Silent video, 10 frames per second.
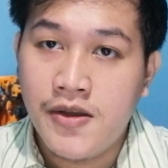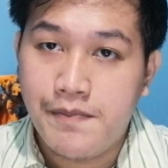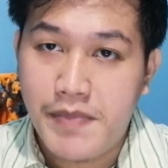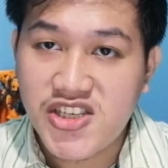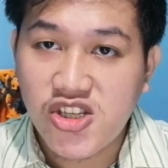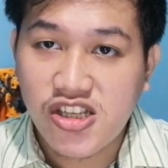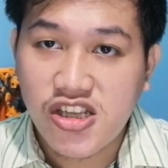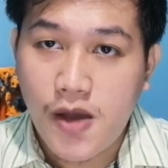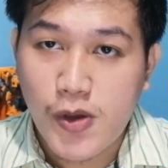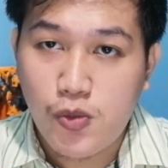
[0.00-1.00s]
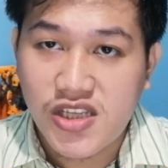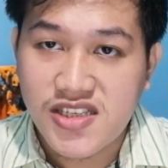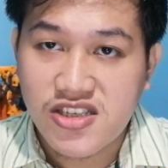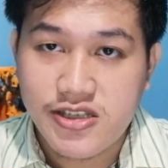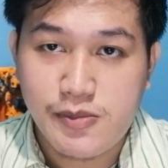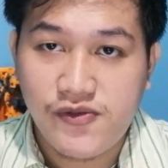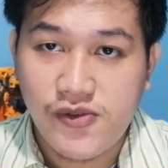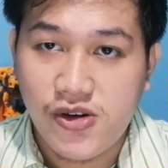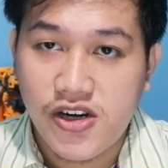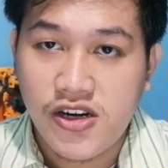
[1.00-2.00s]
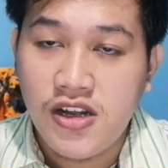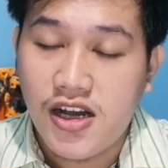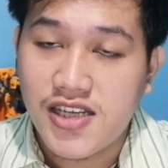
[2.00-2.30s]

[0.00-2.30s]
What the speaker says: Based on the topic we discussed before, a